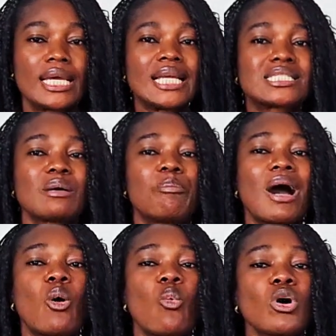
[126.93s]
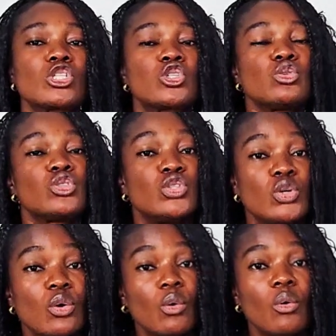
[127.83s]
It's about what you
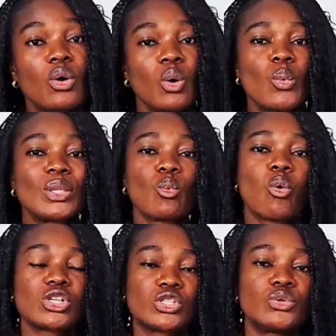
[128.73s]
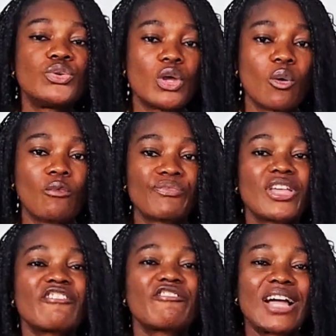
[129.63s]
do with what you know.
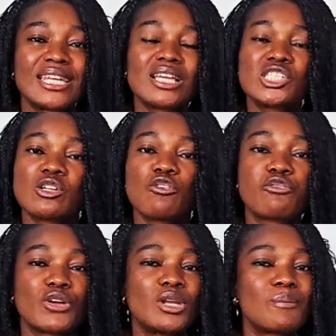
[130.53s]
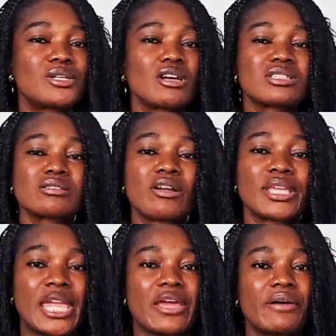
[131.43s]
Financial freedom does
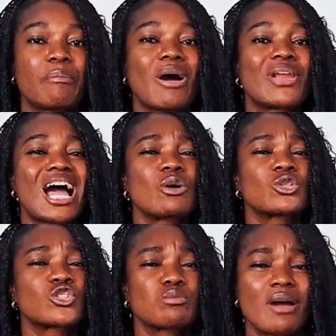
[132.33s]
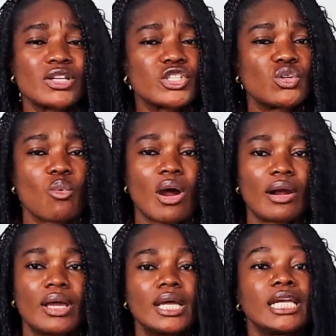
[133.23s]
not care about how smart you are.